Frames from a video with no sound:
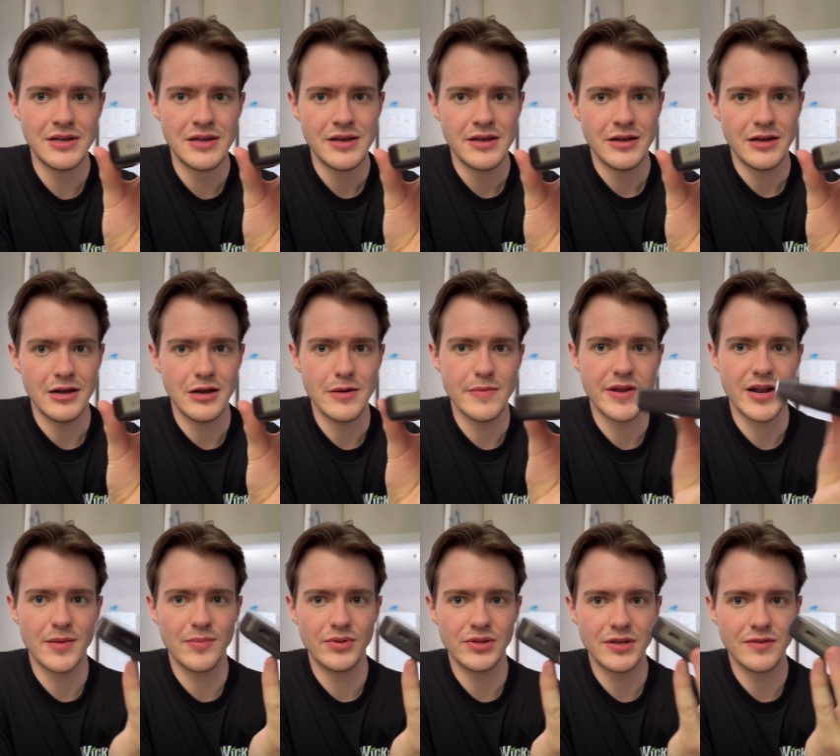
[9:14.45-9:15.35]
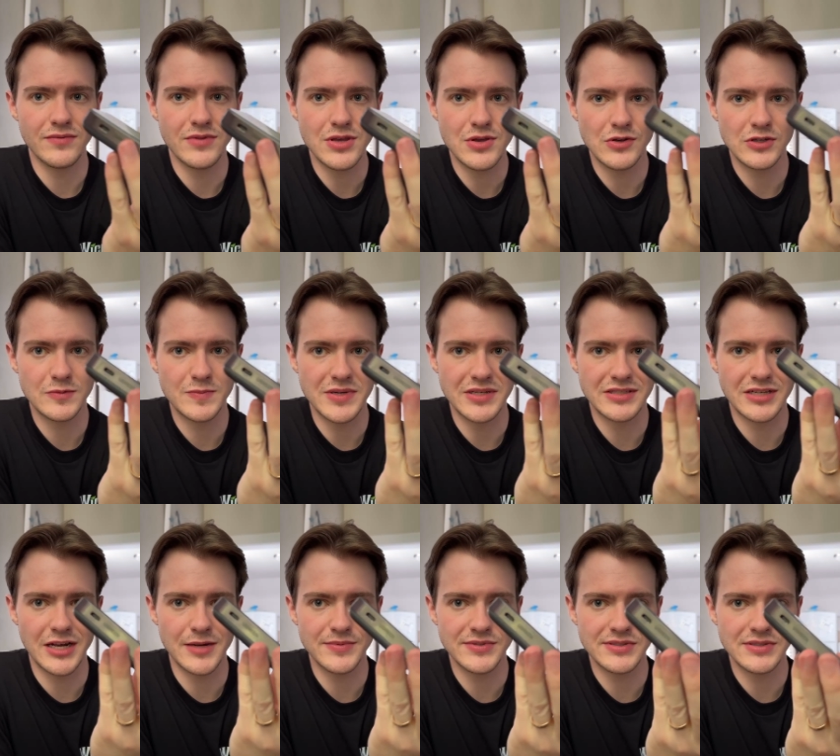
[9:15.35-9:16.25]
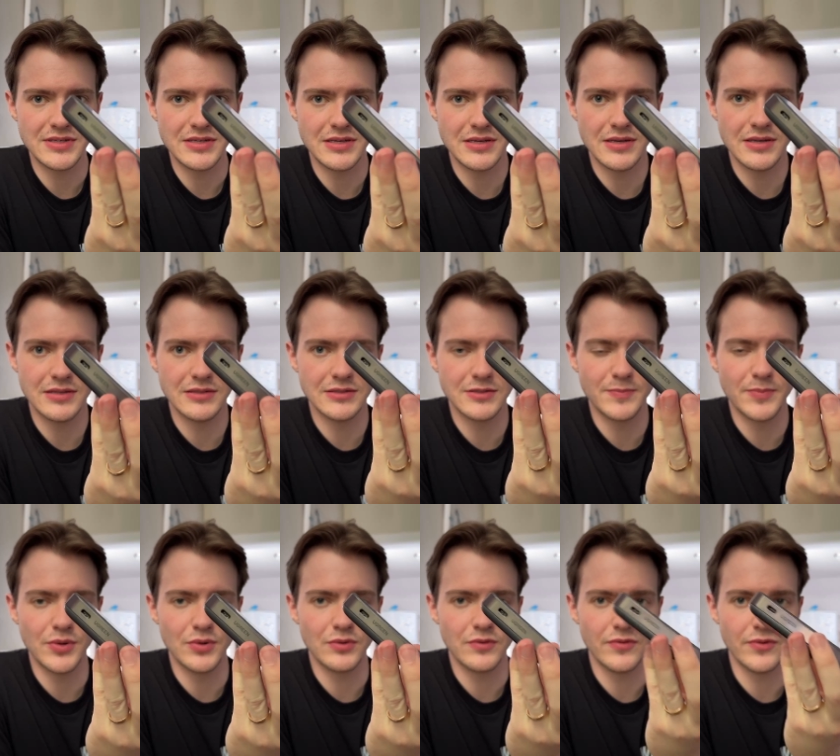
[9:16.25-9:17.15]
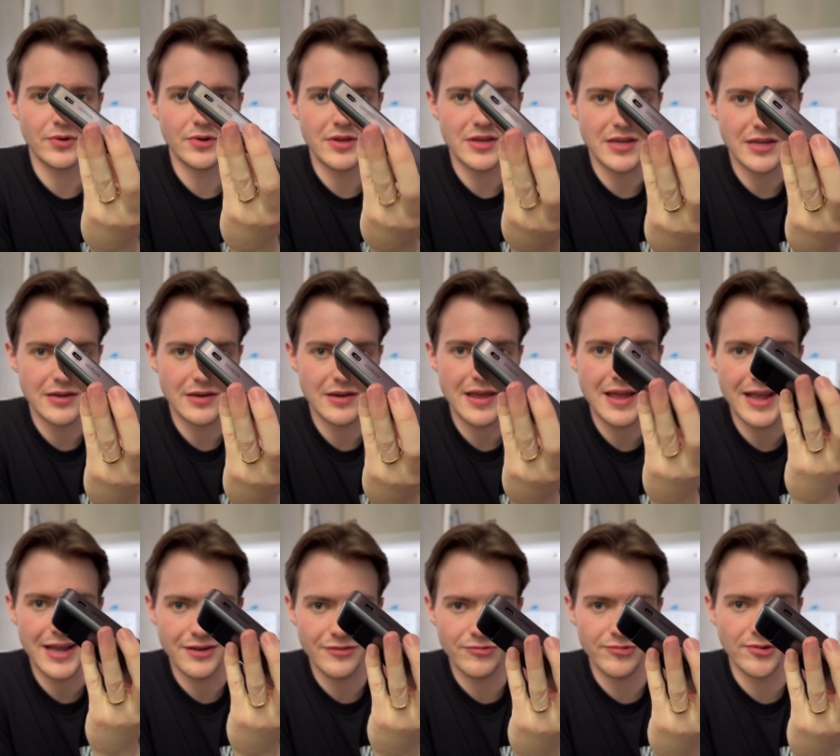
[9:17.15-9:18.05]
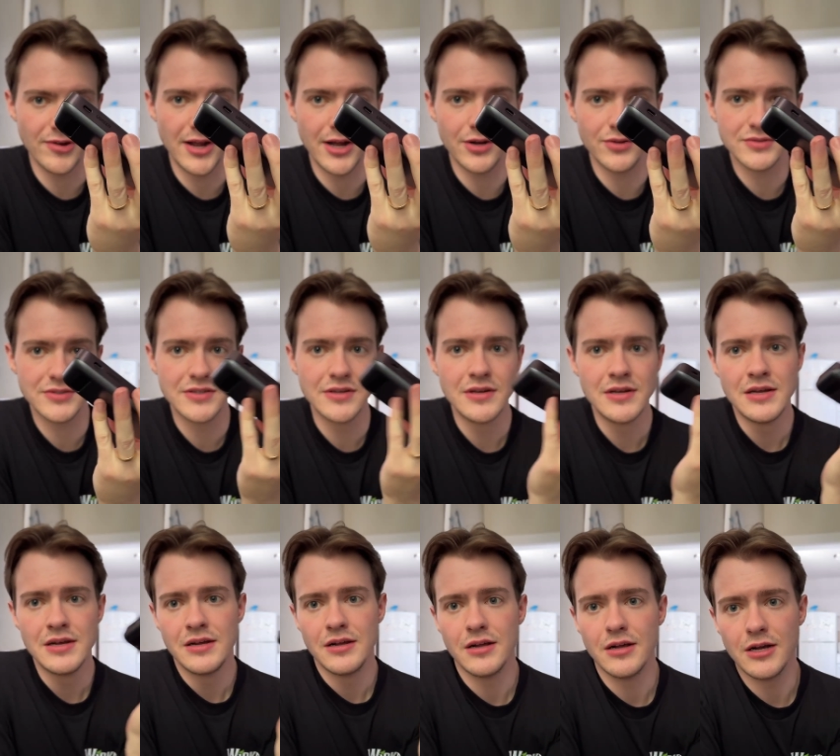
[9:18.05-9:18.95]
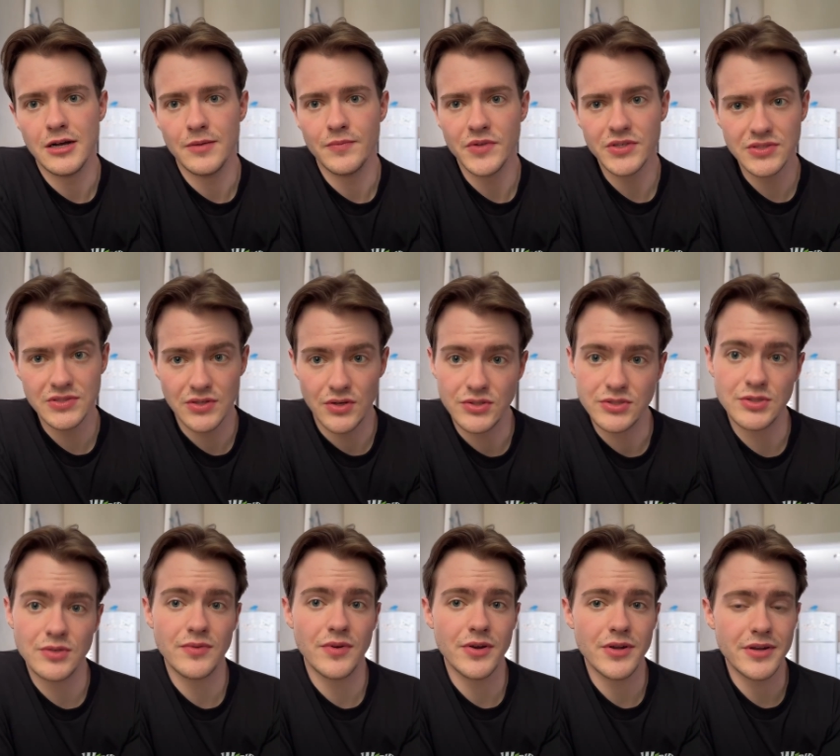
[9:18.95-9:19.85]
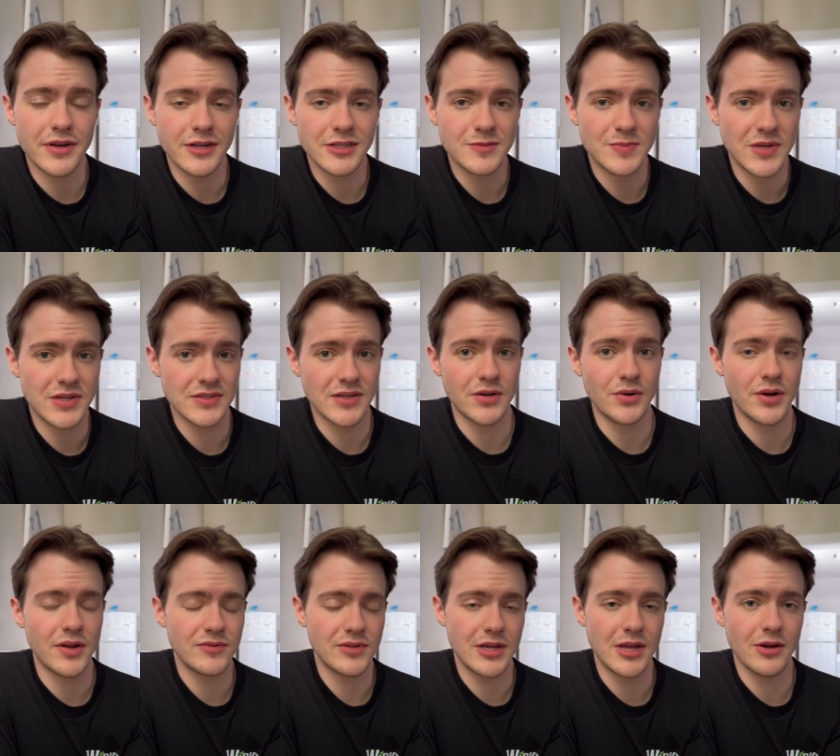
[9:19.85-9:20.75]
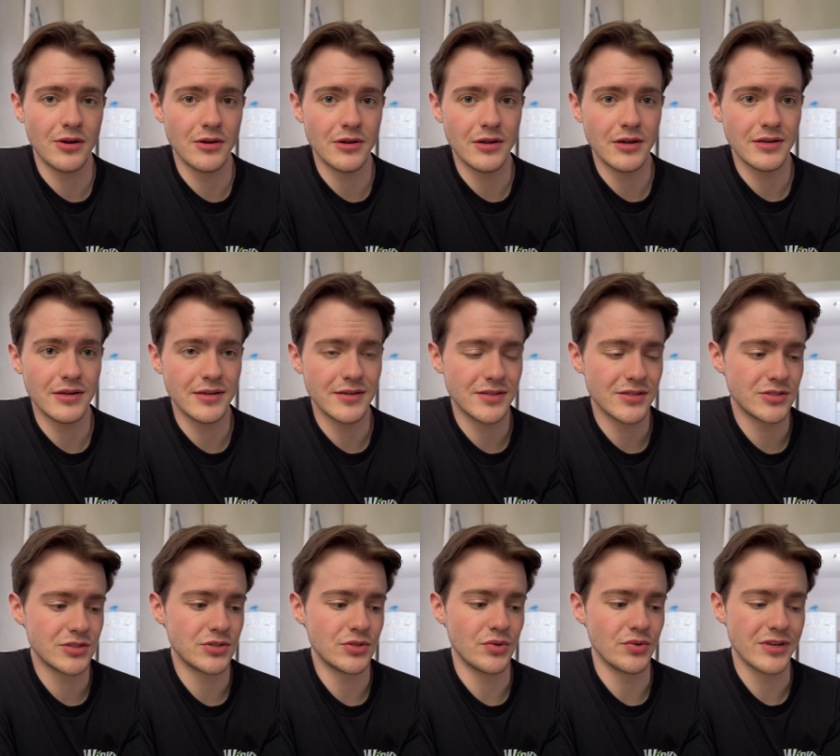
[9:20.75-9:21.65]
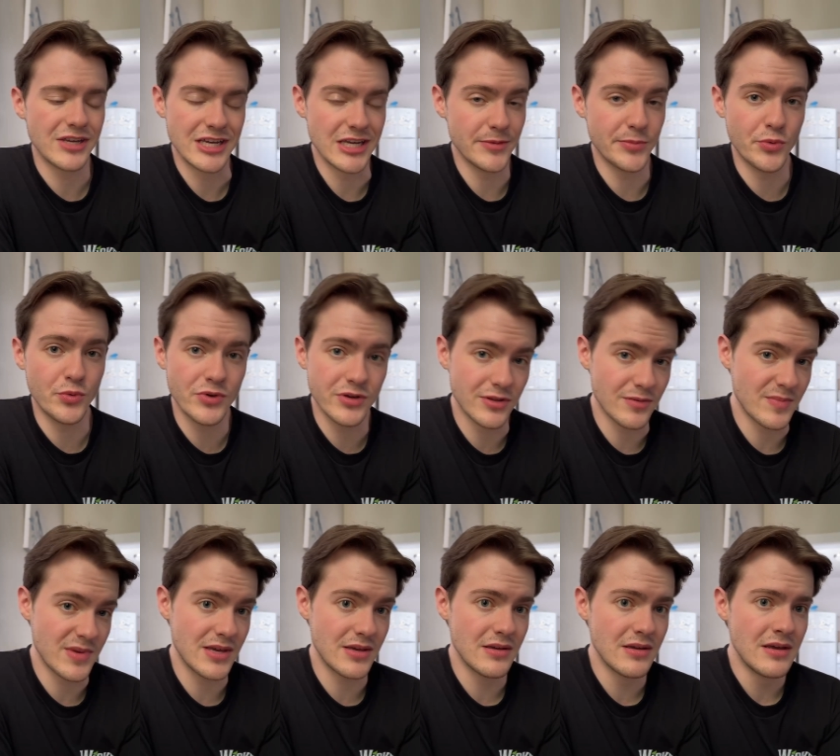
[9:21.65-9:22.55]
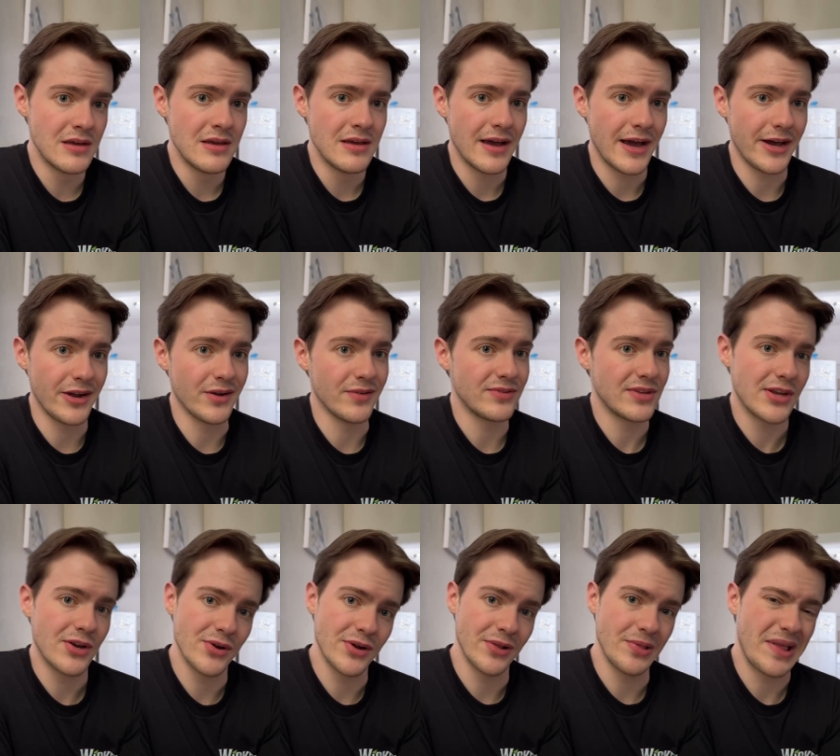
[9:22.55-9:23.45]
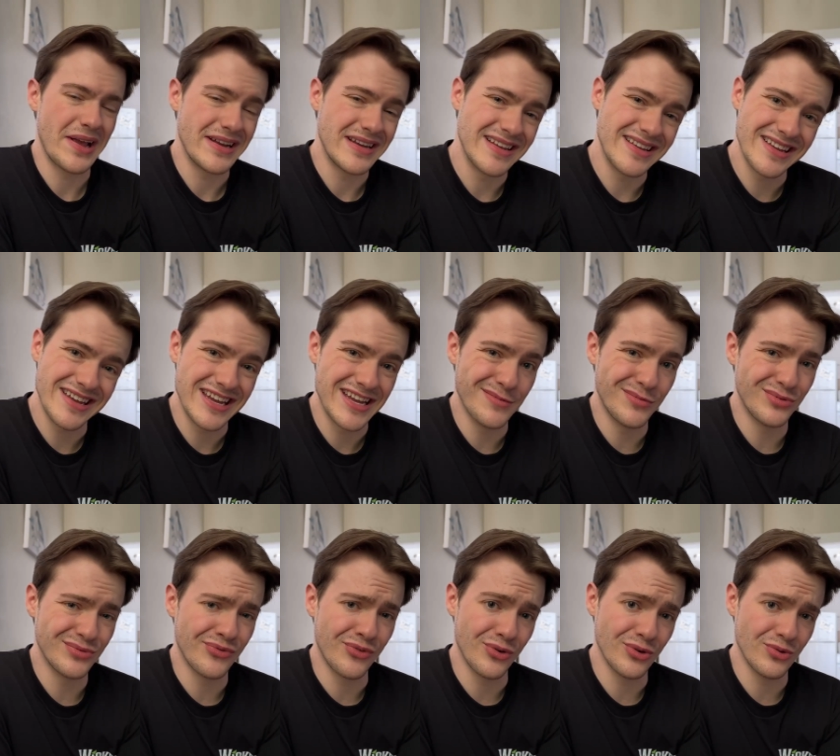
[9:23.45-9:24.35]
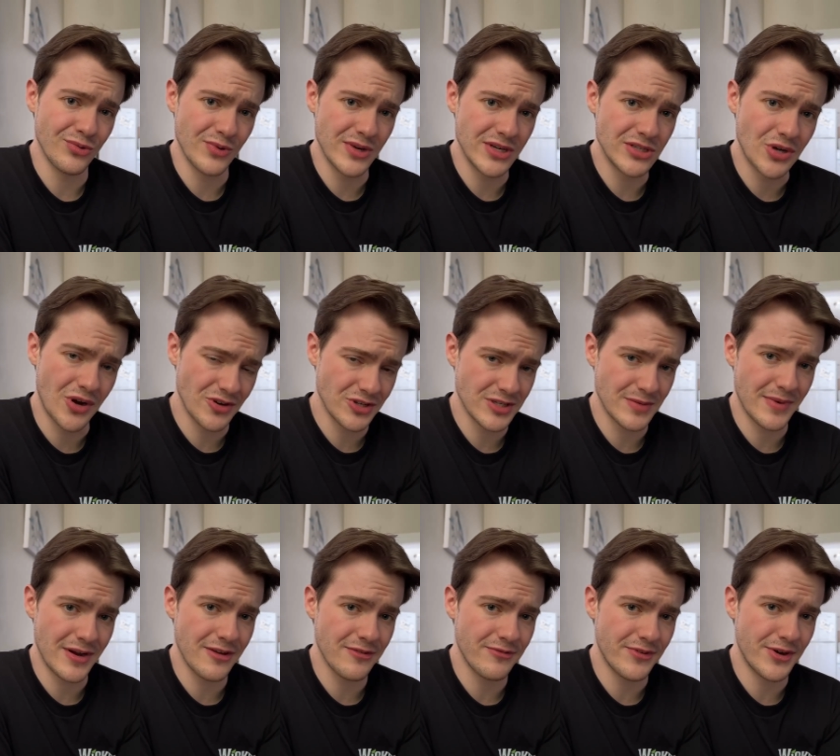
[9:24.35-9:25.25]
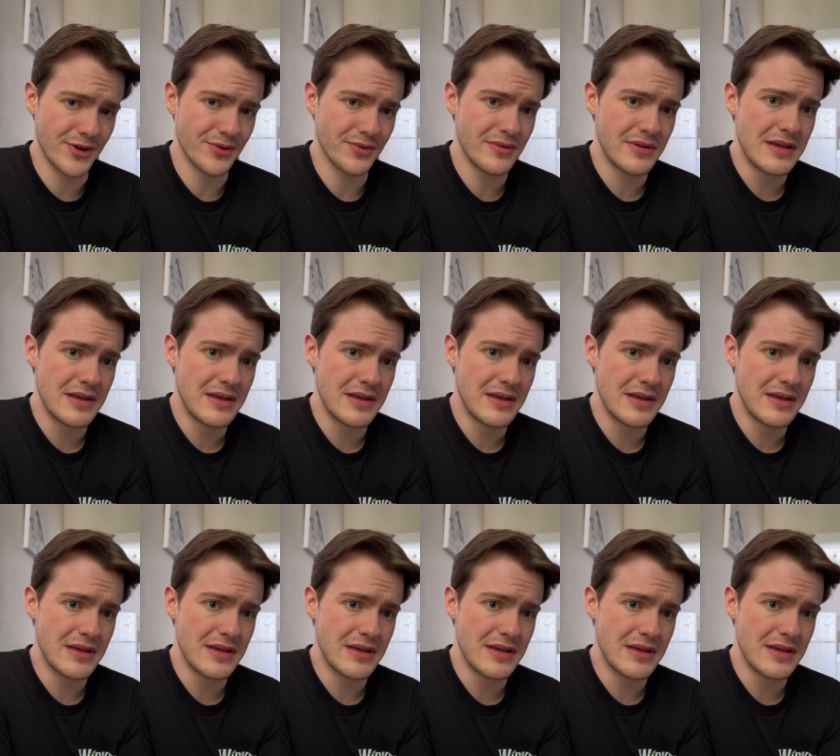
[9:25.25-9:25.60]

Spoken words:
and I believe the USB Type C is both for in and for out. This is also very nice because I don't have to carry an additional cable with me. I don't have to carry a lightning cable for recharging my phone.